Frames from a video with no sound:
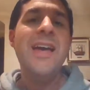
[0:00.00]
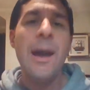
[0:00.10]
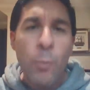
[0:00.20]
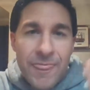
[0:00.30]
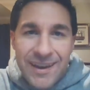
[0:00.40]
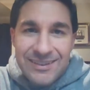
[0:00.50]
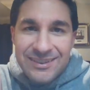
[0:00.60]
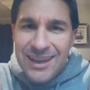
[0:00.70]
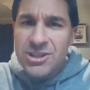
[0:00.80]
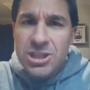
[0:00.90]
And what that
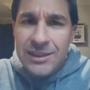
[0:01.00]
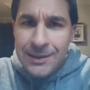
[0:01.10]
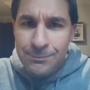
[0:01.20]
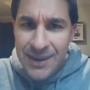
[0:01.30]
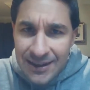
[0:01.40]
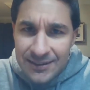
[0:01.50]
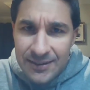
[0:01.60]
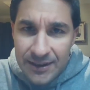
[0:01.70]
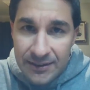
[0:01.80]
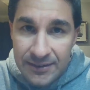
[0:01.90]
essentially means
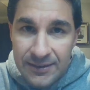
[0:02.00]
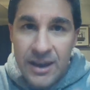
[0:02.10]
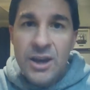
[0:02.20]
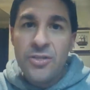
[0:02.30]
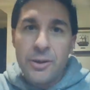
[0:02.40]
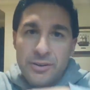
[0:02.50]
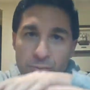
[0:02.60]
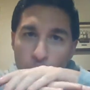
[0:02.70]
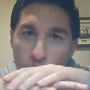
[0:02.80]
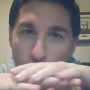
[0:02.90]
is there
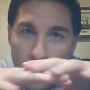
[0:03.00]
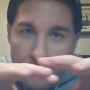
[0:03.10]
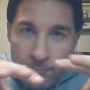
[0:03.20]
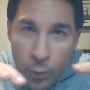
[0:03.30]
is warm,